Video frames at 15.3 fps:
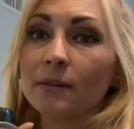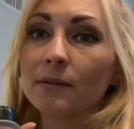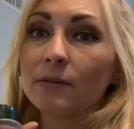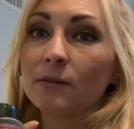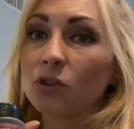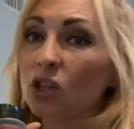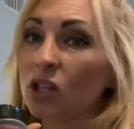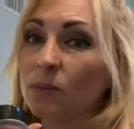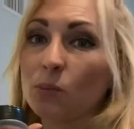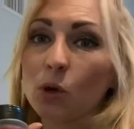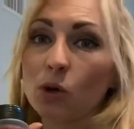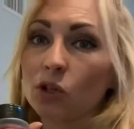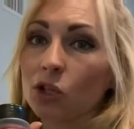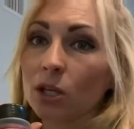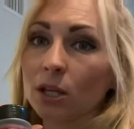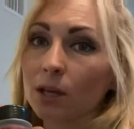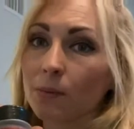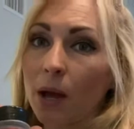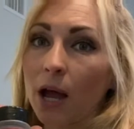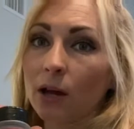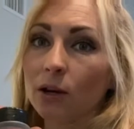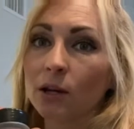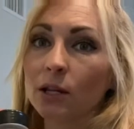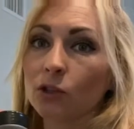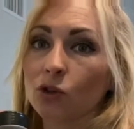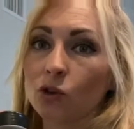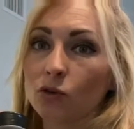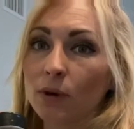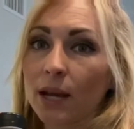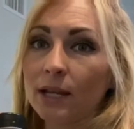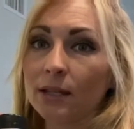just pure chili powder, is
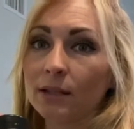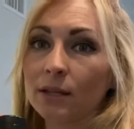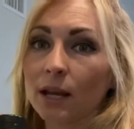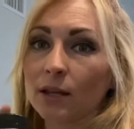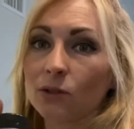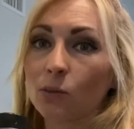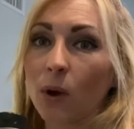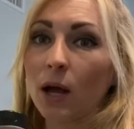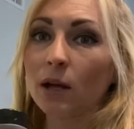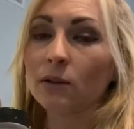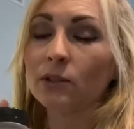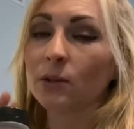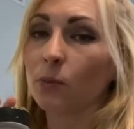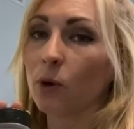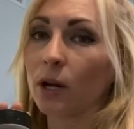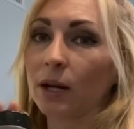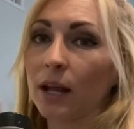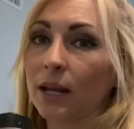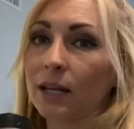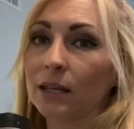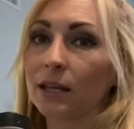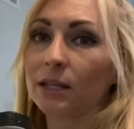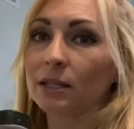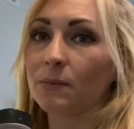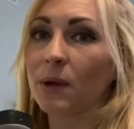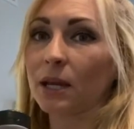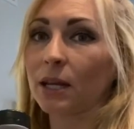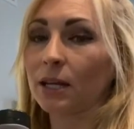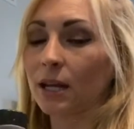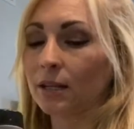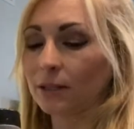great as well to put on anything to make
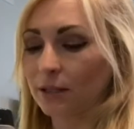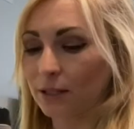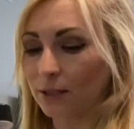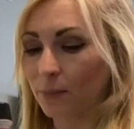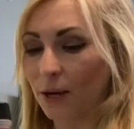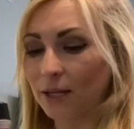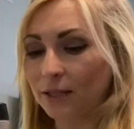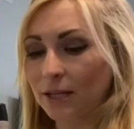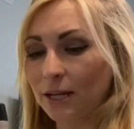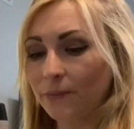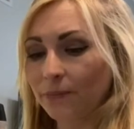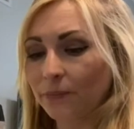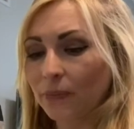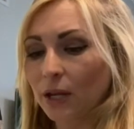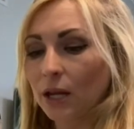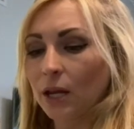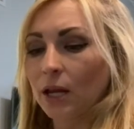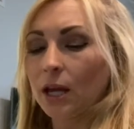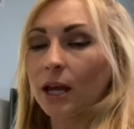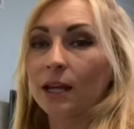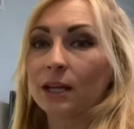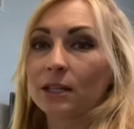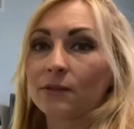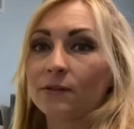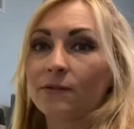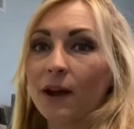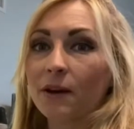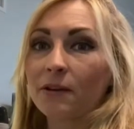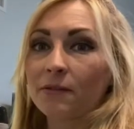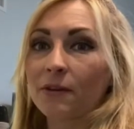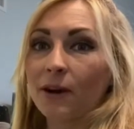it nice and spicy, and it's
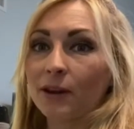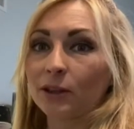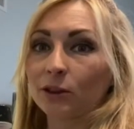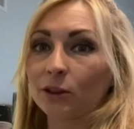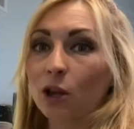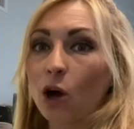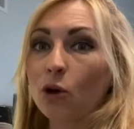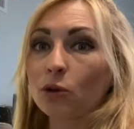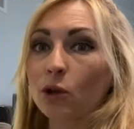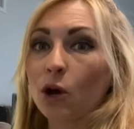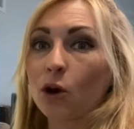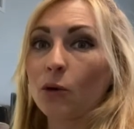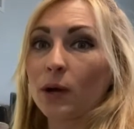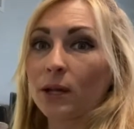very, very low in